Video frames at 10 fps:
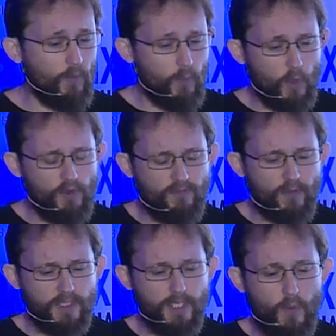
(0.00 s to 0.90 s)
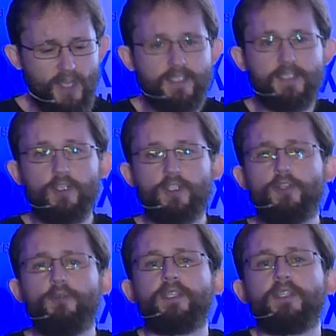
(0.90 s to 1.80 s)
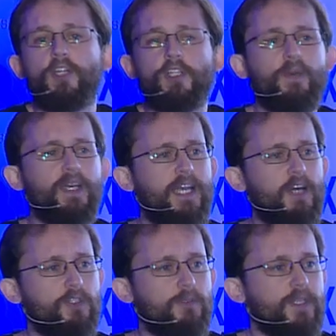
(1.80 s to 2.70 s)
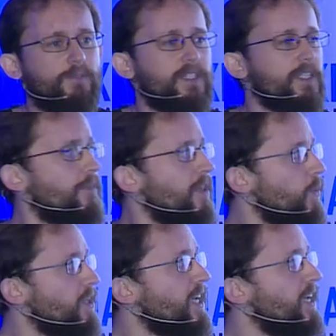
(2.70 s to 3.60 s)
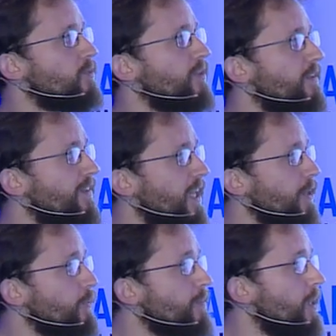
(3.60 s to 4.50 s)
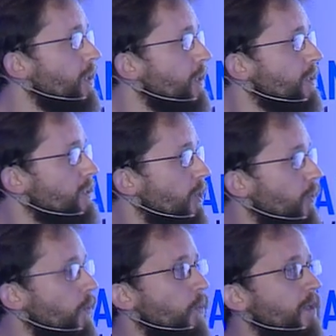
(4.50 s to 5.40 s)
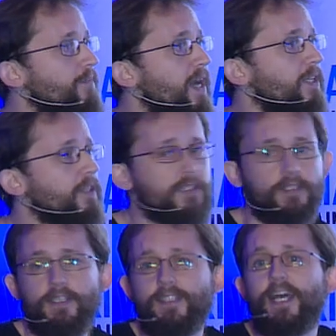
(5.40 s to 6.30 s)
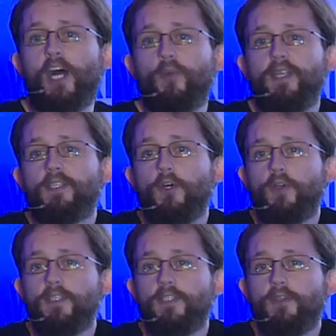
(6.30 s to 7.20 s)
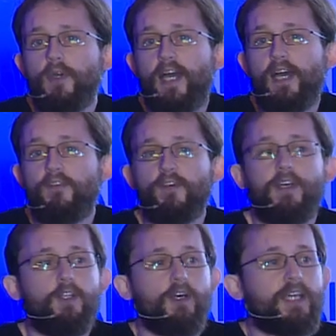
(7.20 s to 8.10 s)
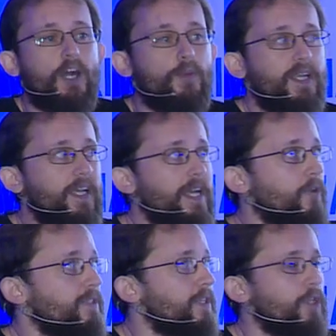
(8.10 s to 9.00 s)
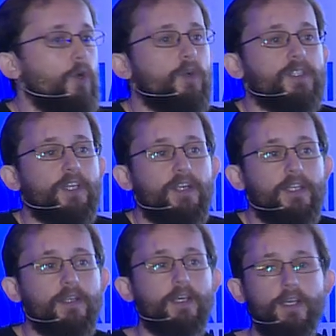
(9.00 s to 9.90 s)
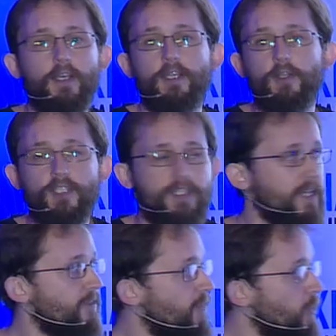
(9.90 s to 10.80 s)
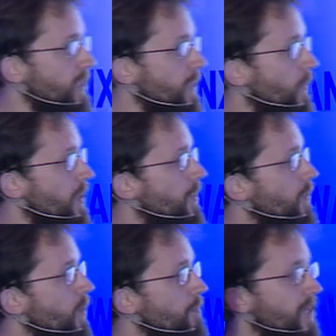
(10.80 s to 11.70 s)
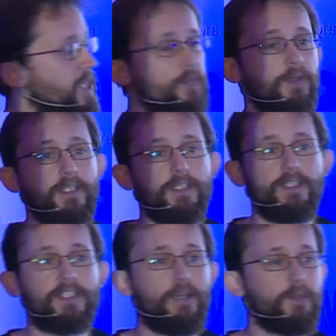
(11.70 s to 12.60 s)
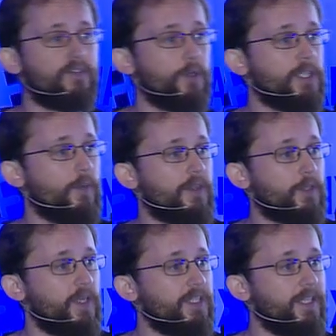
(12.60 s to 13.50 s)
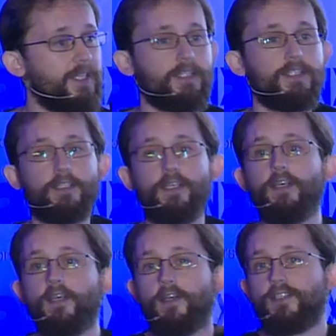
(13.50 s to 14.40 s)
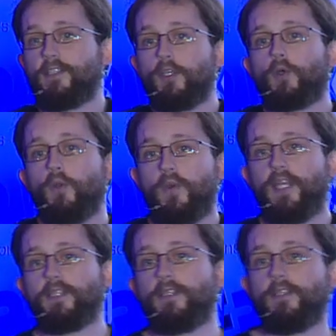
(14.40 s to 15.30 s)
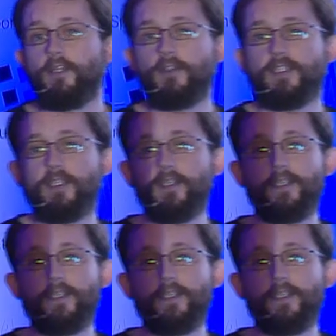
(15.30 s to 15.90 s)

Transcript: voting weight is distributed not by accounts, but by something which has real value. So what matters is how many tokens you have and not how many accounts the tokens are in. You know, just think voting with one Benjamin is the same as voting with 20 Lincolns because the total weight, you know, it's,